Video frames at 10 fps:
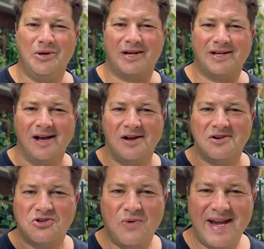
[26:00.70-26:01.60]
it
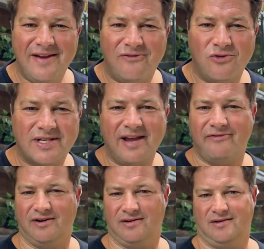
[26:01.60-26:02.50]

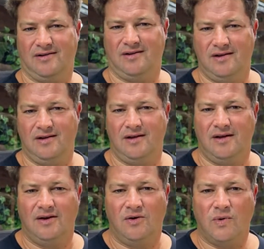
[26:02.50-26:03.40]
24/7.
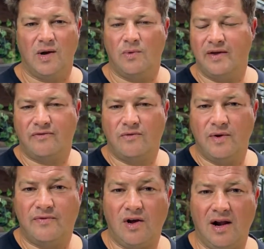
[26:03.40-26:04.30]

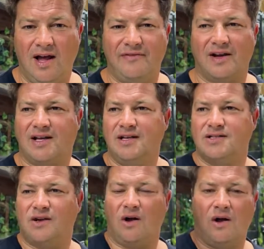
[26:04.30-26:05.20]
We've got a life. Our kids
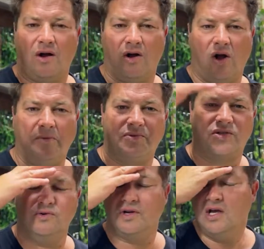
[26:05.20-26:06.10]
are
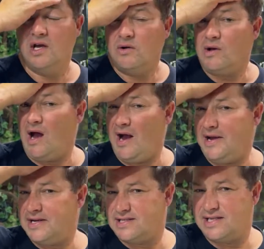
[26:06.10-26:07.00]
homeschooled. We hired
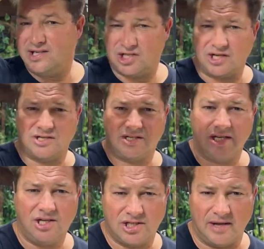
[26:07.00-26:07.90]
a teacher to
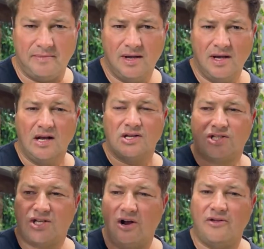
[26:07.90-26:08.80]
teach them
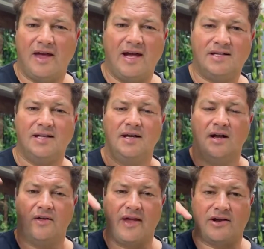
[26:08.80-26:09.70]
so that
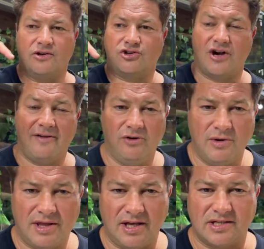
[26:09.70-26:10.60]
they could travel
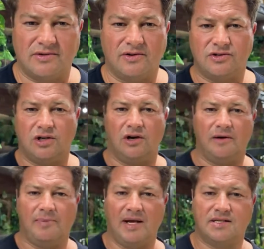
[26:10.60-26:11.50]
with us to a lot
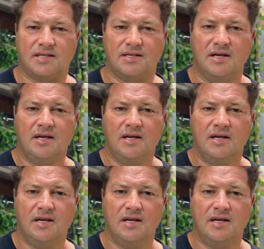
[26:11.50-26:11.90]
of places.